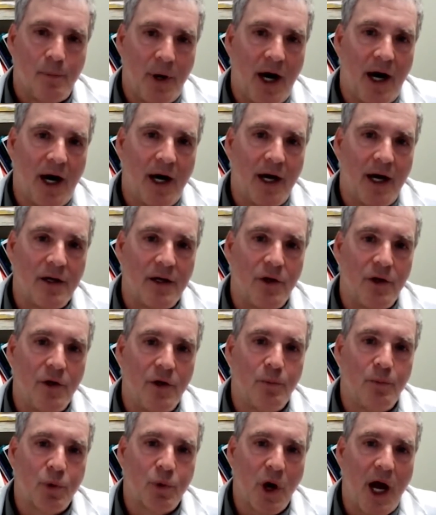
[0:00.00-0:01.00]
But
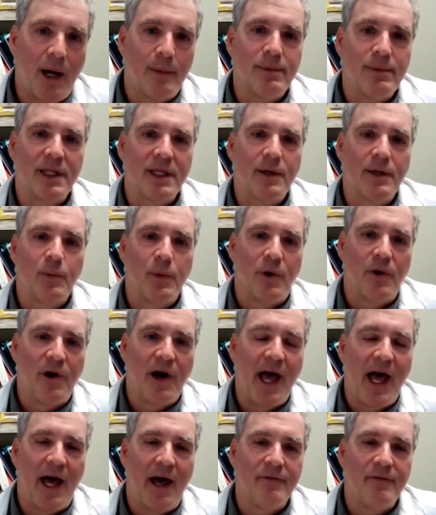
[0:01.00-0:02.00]
you probably will
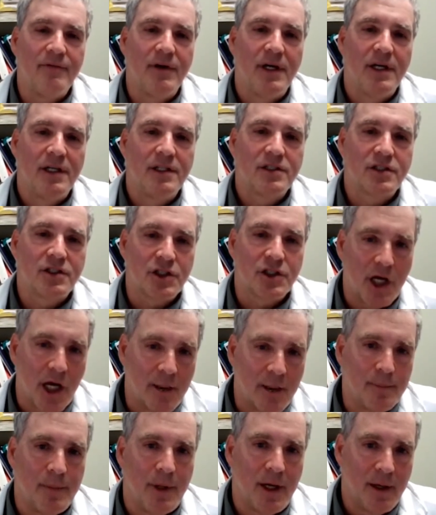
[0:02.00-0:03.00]
have
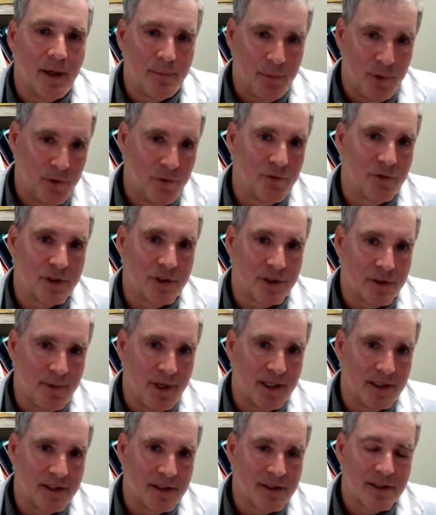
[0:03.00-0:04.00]
some immune
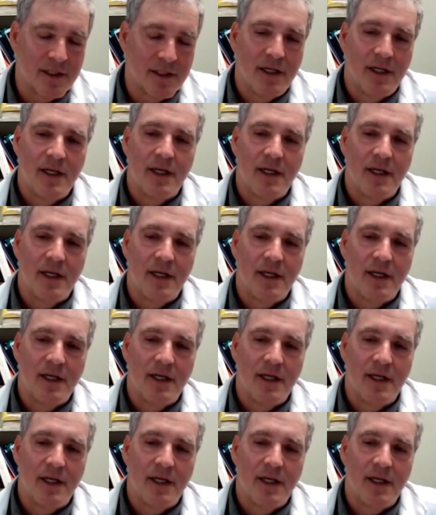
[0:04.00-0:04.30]
response.